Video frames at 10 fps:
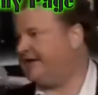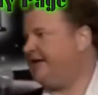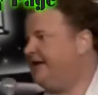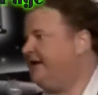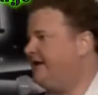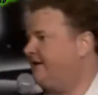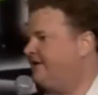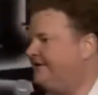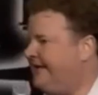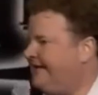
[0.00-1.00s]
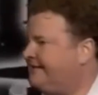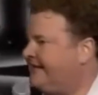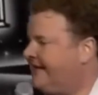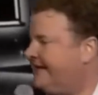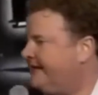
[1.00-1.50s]
had a good day
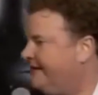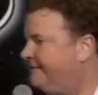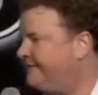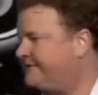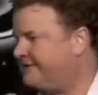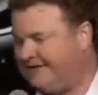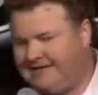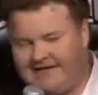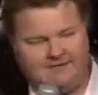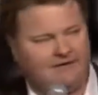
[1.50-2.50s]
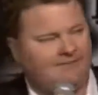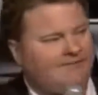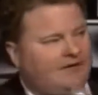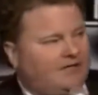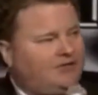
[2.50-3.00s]
today. I officially gave up
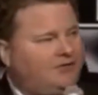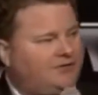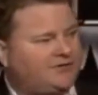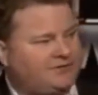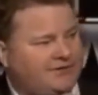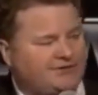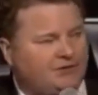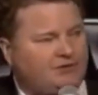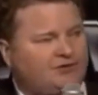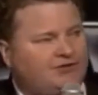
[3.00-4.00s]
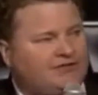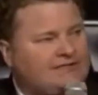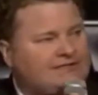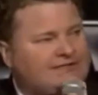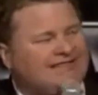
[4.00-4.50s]
on my New Year's
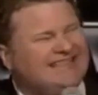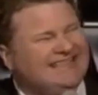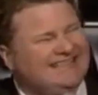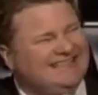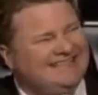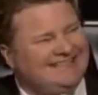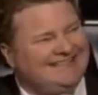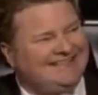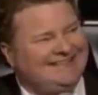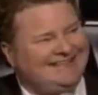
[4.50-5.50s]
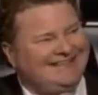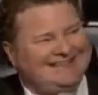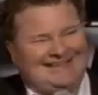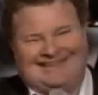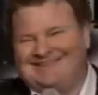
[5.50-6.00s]
resolutions.
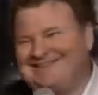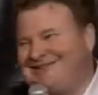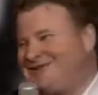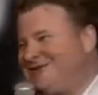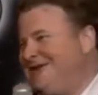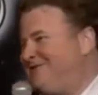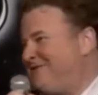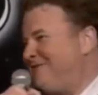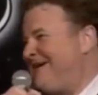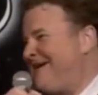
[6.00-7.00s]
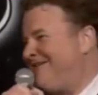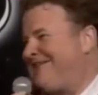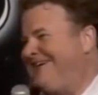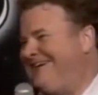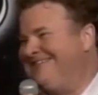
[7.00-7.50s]
Yeah, I was gonna train for a
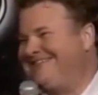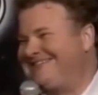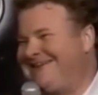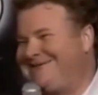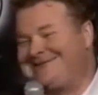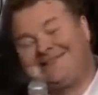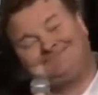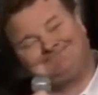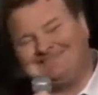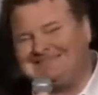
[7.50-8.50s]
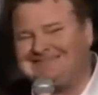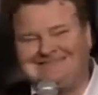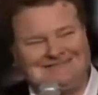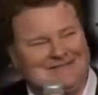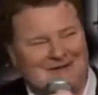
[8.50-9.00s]
marathon, and today I was like,
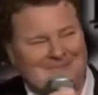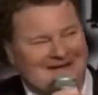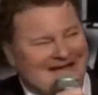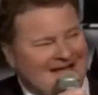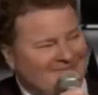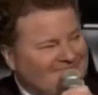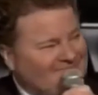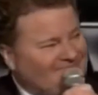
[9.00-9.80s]
no, I'm not.